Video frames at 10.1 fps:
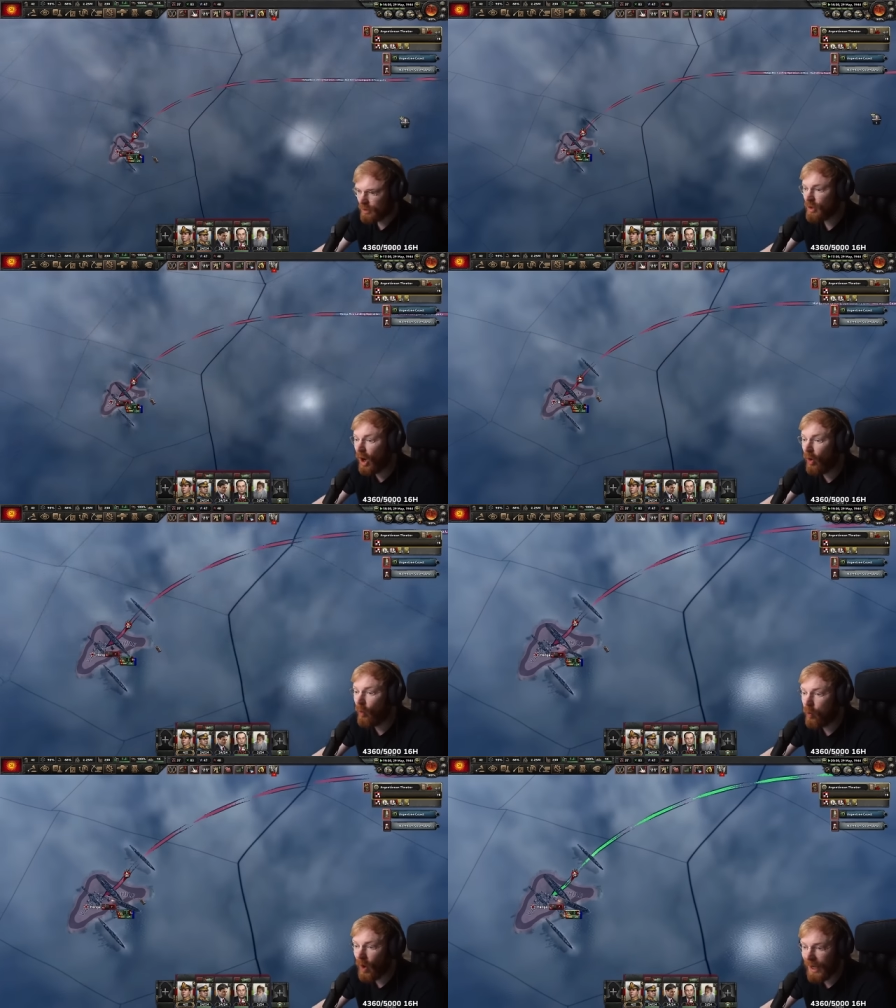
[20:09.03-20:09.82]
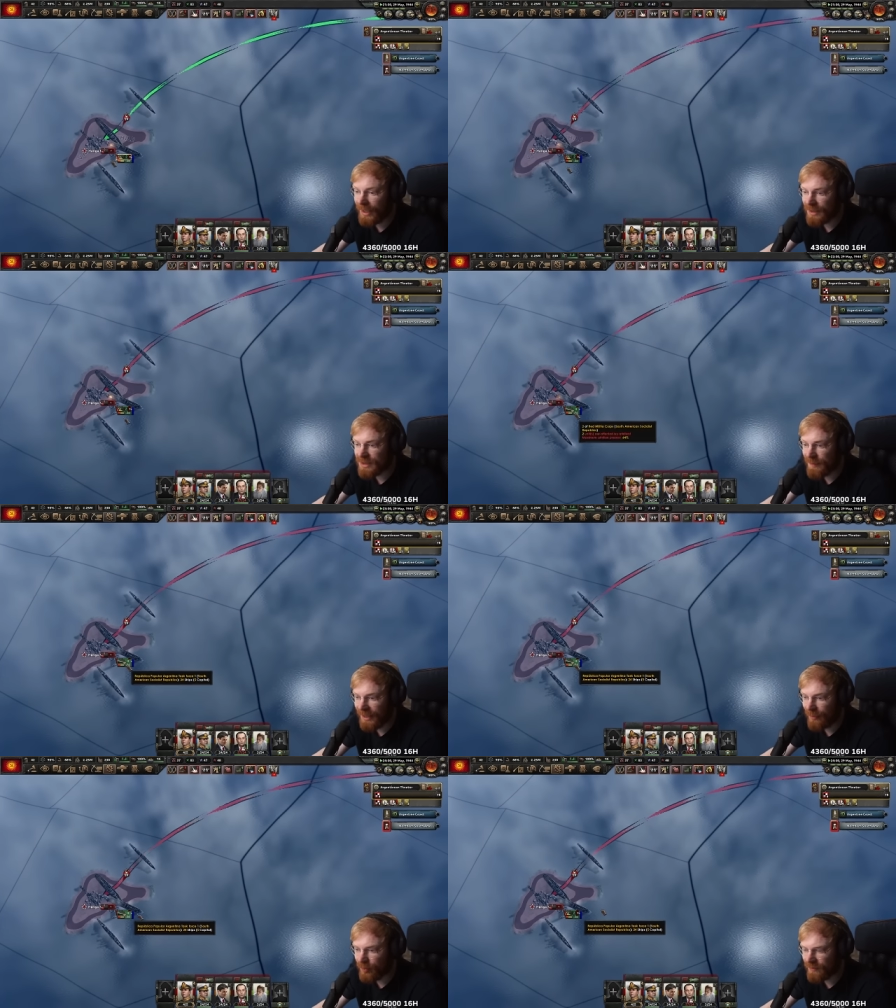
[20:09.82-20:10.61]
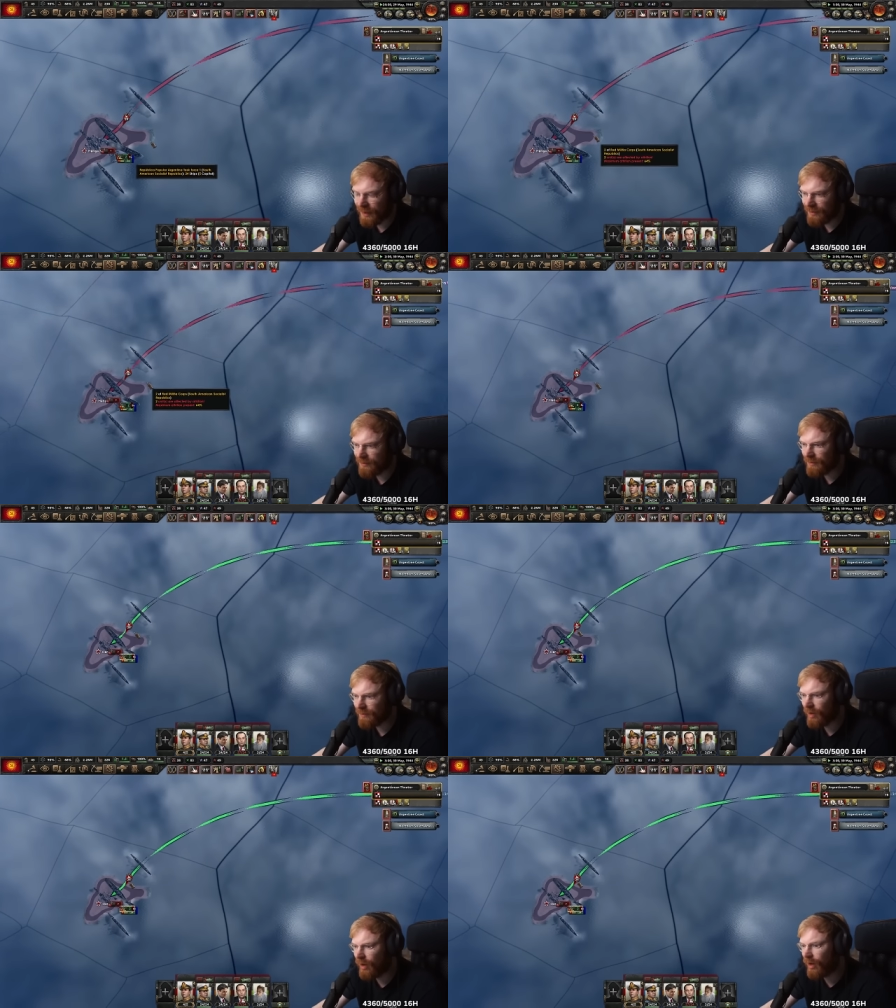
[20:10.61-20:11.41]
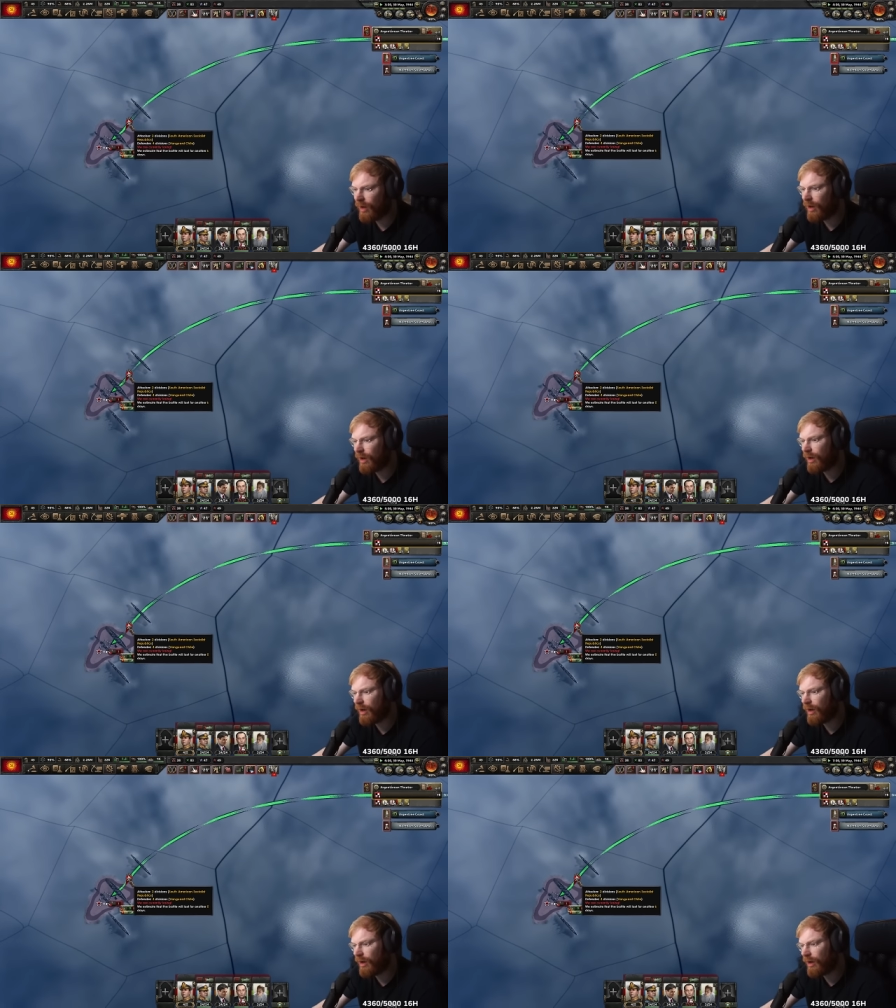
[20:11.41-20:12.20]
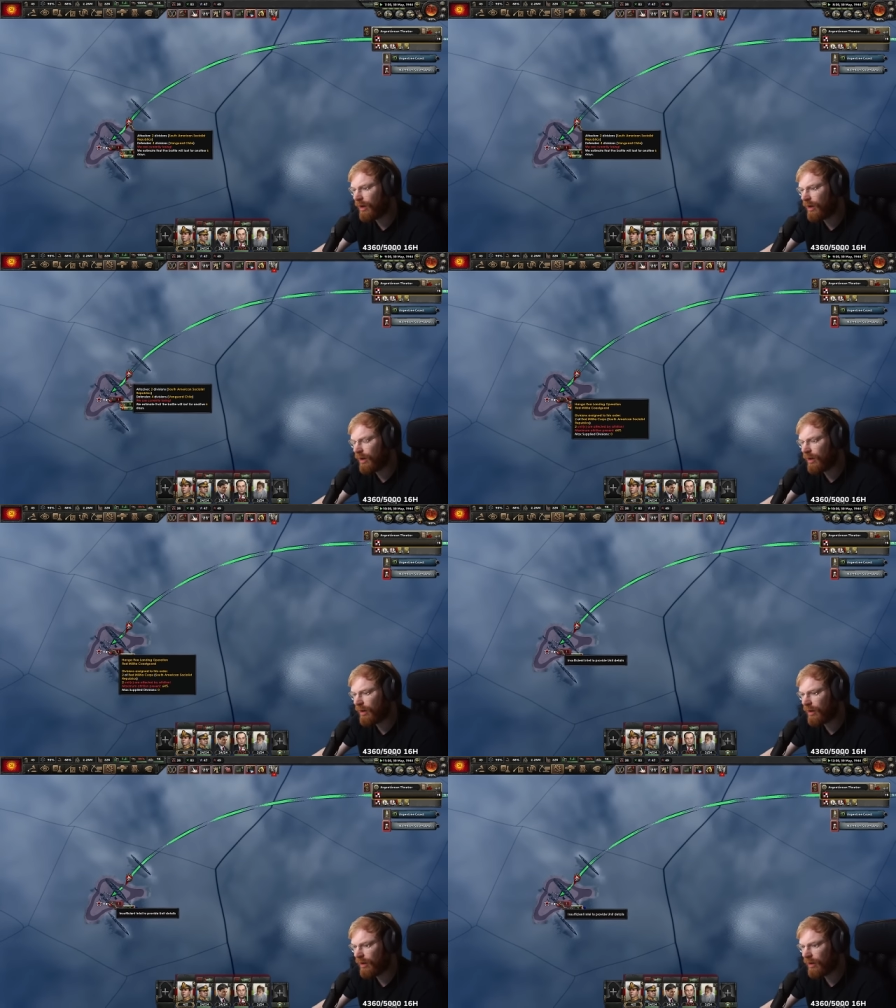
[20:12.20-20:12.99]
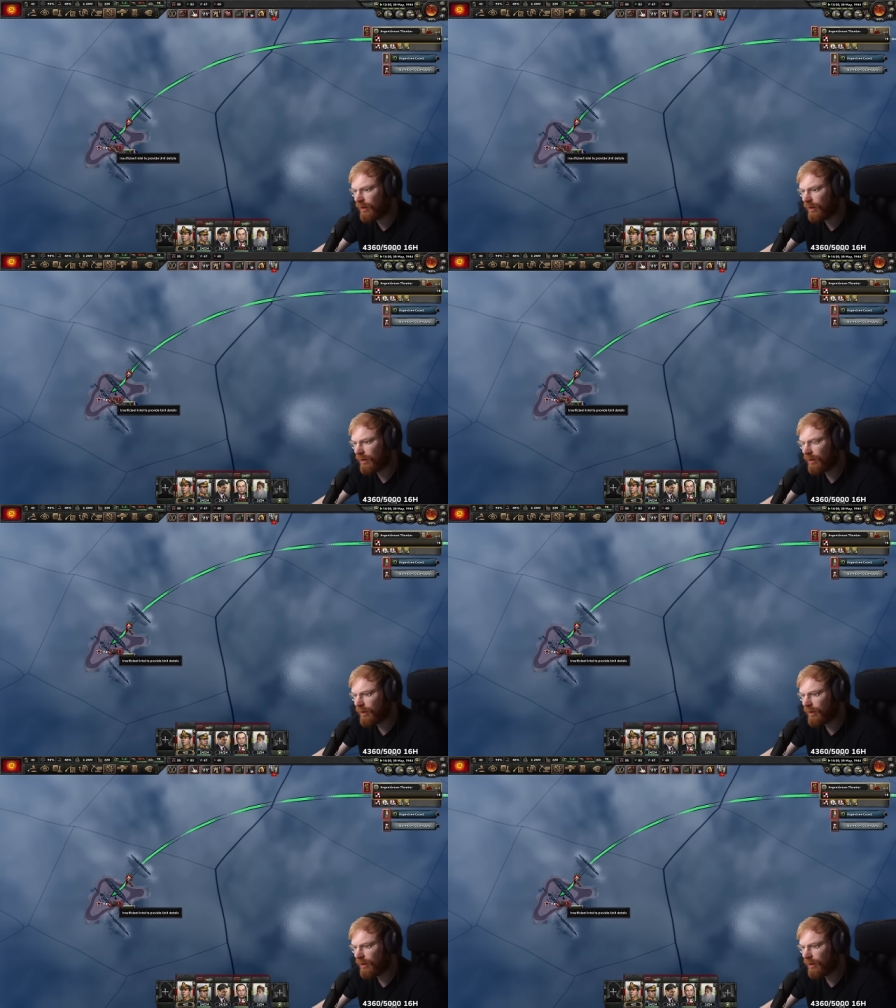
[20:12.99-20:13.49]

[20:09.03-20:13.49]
No way, it's mega protected? Oh.